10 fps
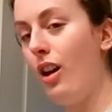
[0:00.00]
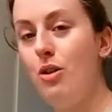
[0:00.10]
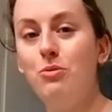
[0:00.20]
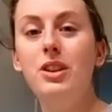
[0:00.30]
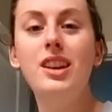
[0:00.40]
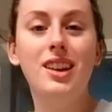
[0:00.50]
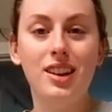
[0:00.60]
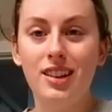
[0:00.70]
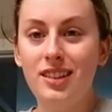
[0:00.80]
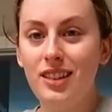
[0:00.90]
a
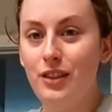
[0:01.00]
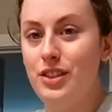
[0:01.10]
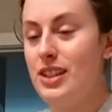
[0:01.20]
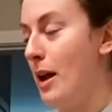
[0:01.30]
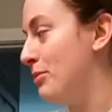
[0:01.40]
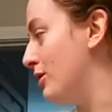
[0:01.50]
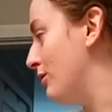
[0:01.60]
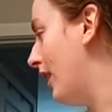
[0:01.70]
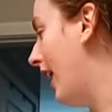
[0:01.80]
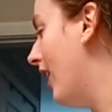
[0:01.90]
week of just
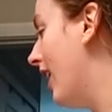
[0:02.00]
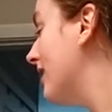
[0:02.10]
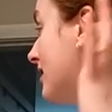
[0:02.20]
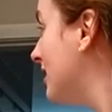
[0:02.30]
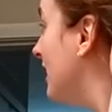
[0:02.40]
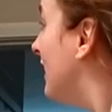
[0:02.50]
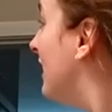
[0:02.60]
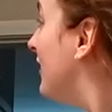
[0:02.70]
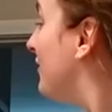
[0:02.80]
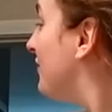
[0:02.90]
absolute chaos,
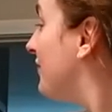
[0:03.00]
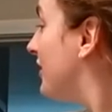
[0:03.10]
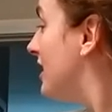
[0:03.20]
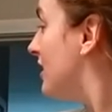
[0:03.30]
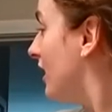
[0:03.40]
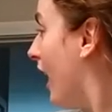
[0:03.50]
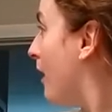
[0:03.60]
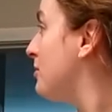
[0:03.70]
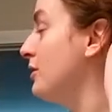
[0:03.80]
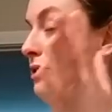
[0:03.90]
to say the
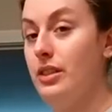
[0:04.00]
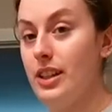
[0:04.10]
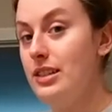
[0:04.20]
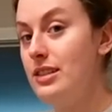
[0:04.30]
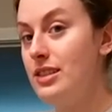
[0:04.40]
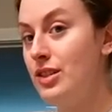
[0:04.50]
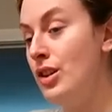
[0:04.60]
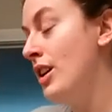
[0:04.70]
absolute least.